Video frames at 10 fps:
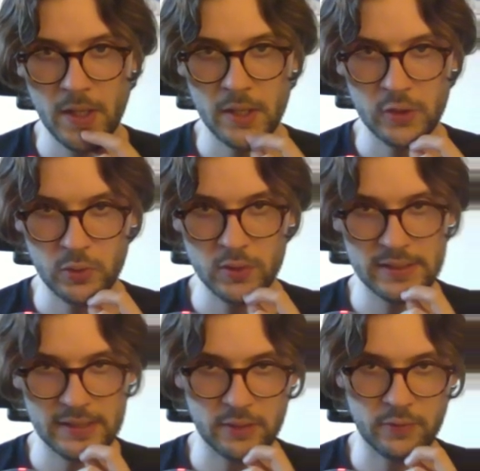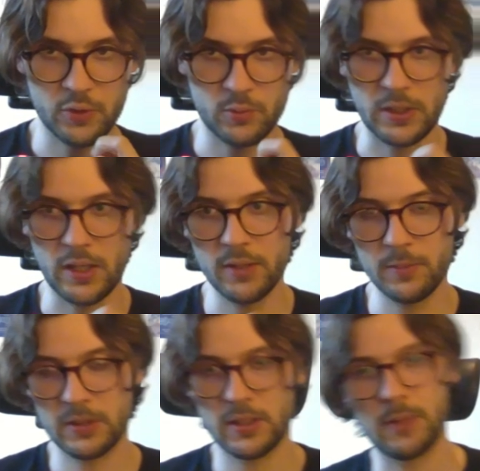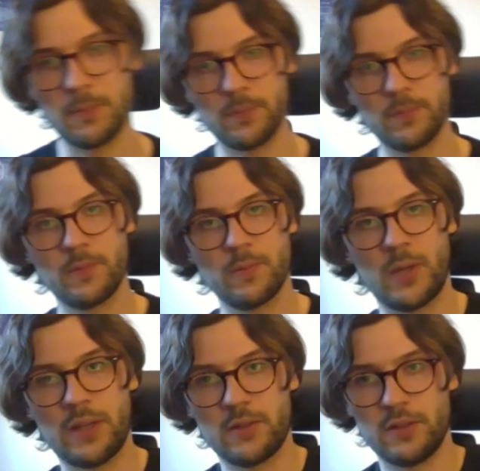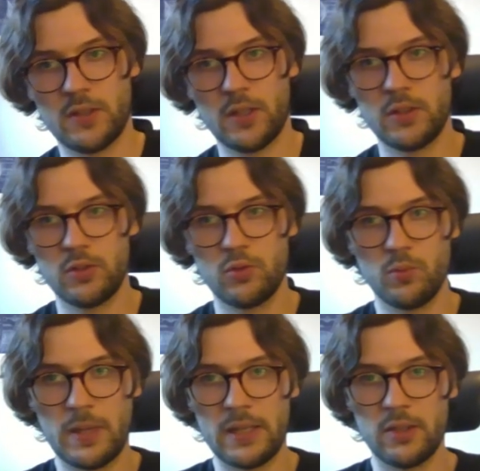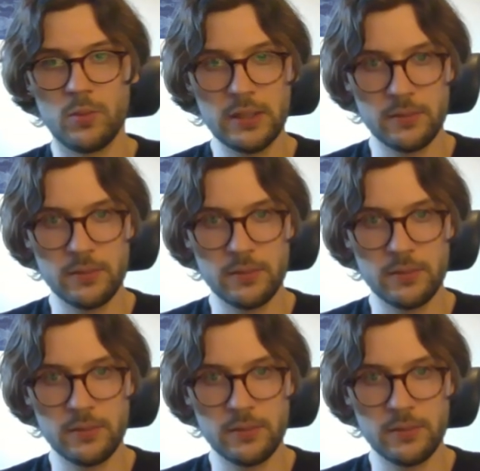Could attack first with Han, but I'm rather deciding to play Ewing